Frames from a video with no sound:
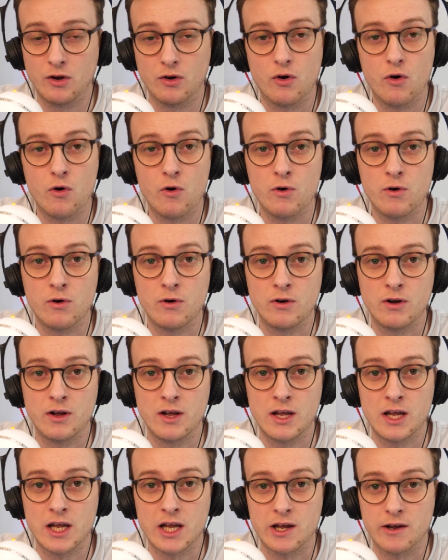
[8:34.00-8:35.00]
Or
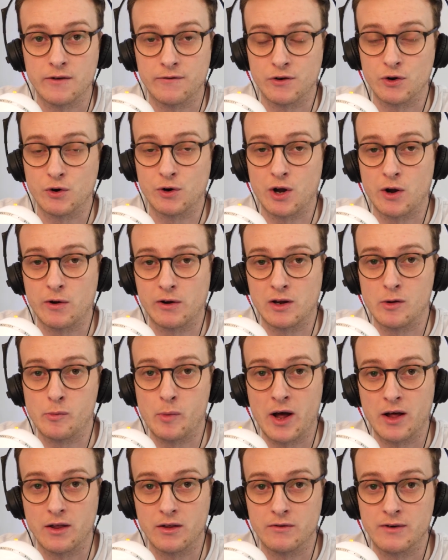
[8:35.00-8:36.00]
if you're going
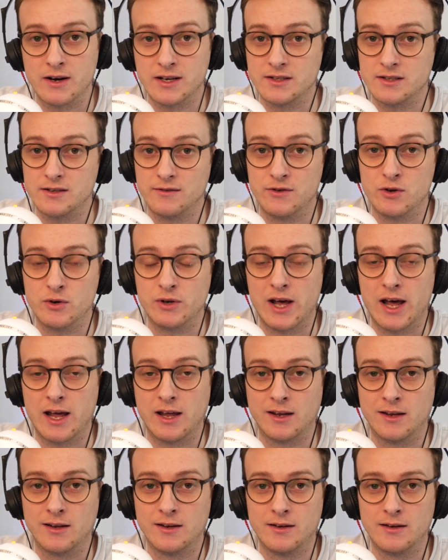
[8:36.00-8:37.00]
about the rest of your
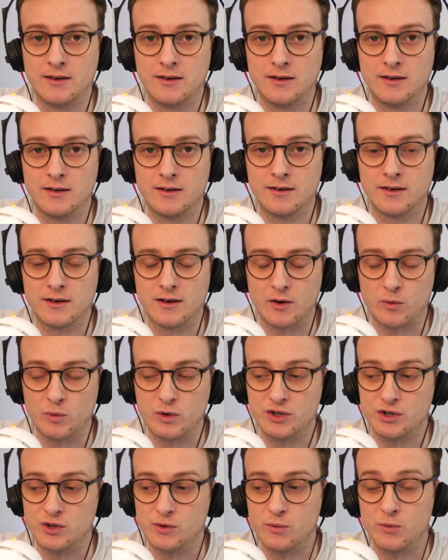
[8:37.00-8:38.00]
day, I
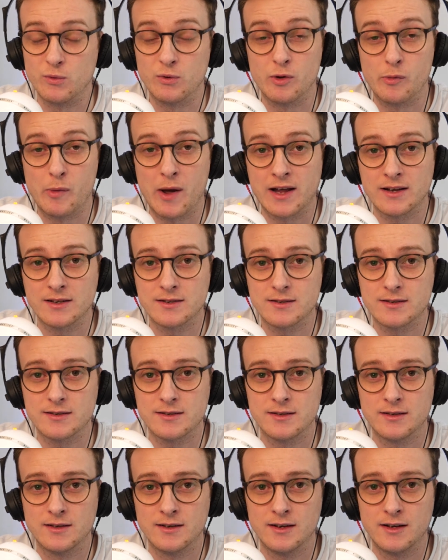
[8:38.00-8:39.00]
wish you all the
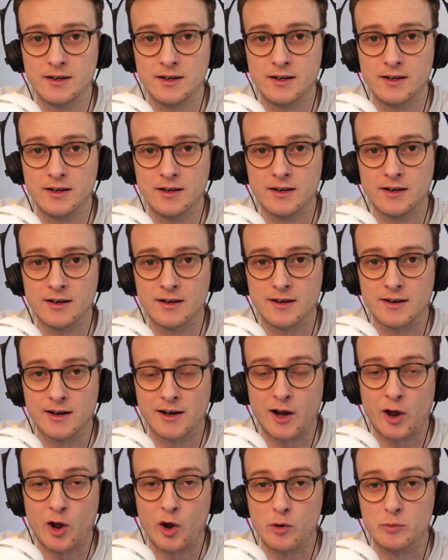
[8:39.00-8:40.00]
best,
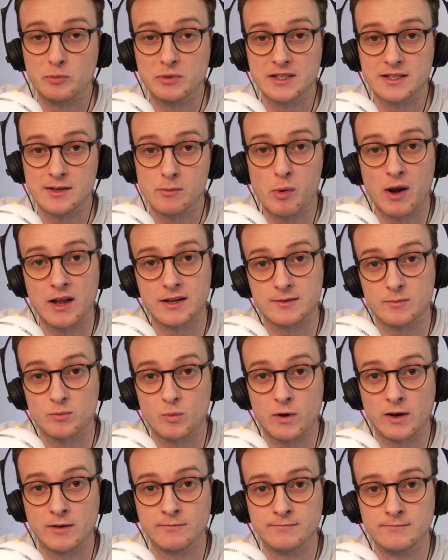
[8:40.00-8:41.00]
and I hope it's a
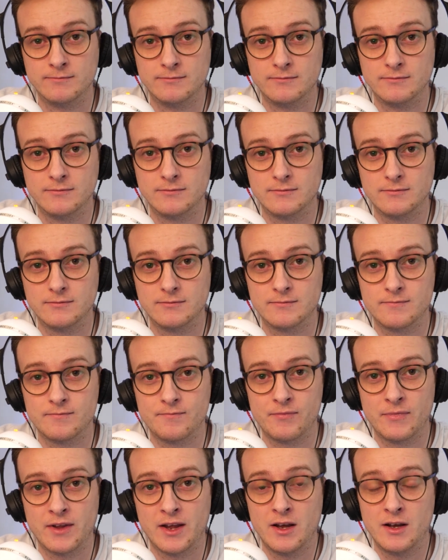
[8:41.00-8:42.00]
pleasant one.
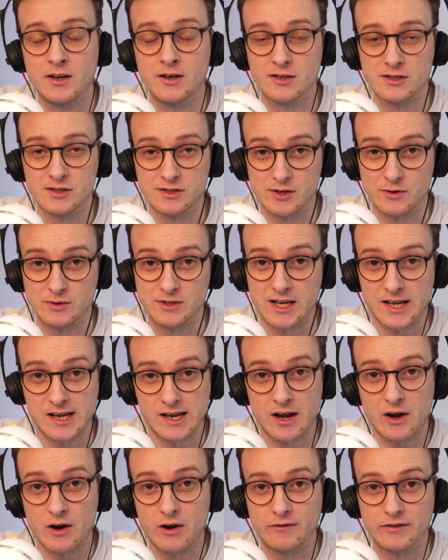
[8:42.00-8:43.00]
So
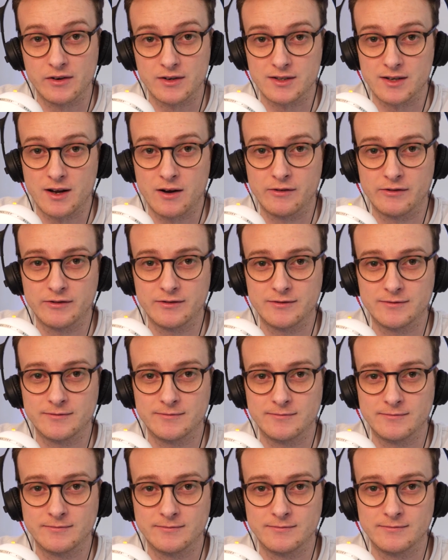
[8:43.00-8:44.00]
take care of yourself,
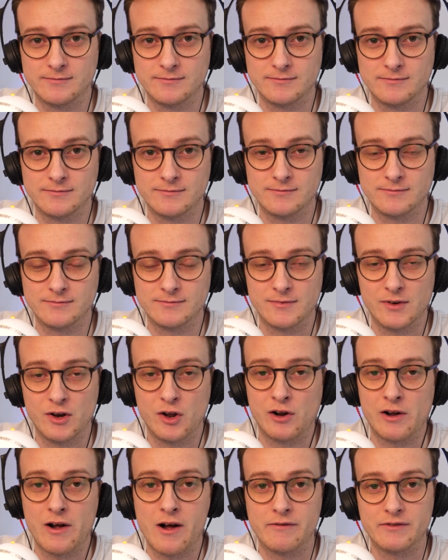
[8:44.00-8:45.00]

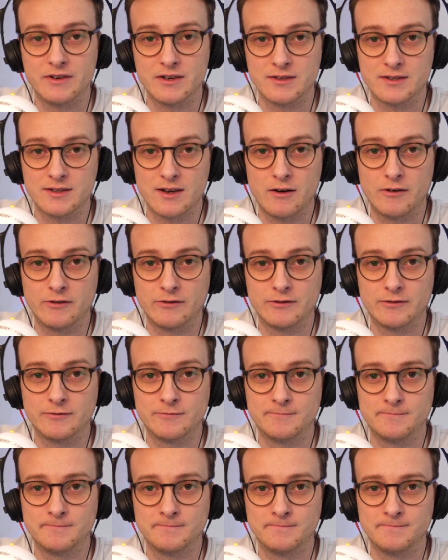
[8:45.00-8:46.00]
look after yourself,
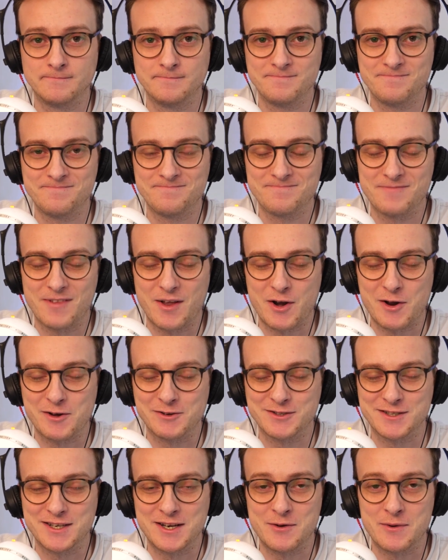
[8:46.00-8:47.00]
and
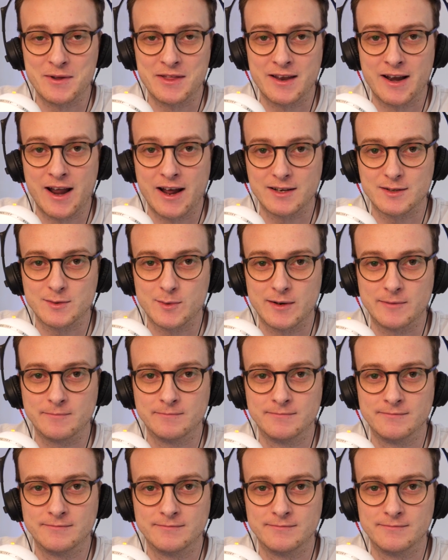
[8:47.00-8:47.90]
I'll see you in the next one.